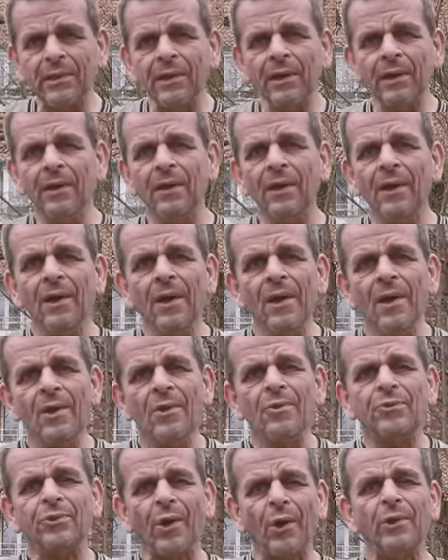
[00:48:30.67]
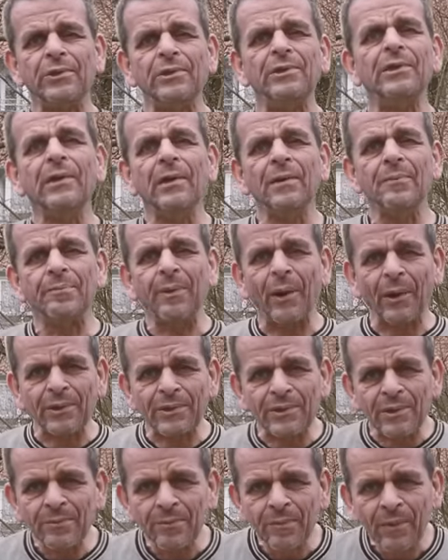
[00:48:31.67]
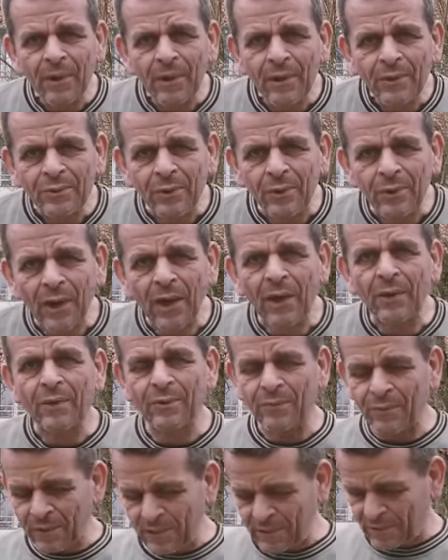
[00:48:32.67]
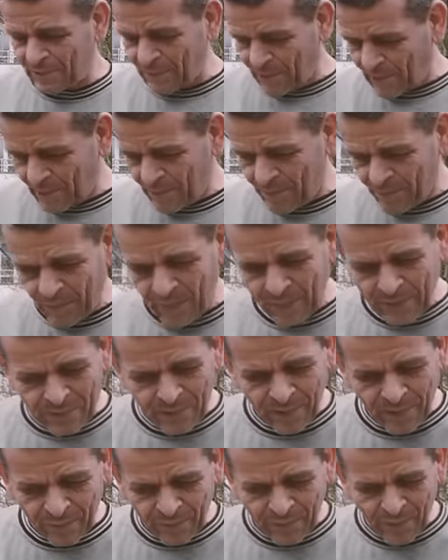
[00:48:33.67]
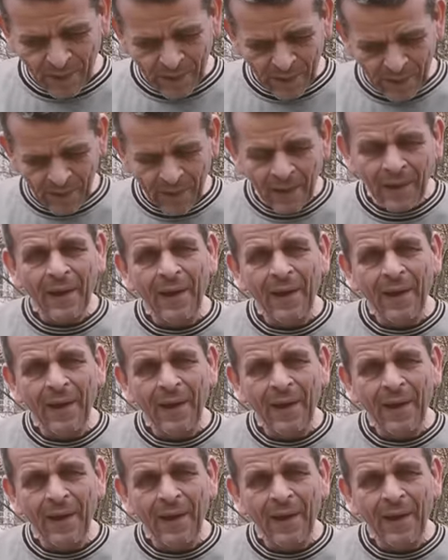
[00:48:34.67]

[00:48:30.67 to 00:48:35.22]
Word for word: 13 pots turned out of this, um, this uh, fire.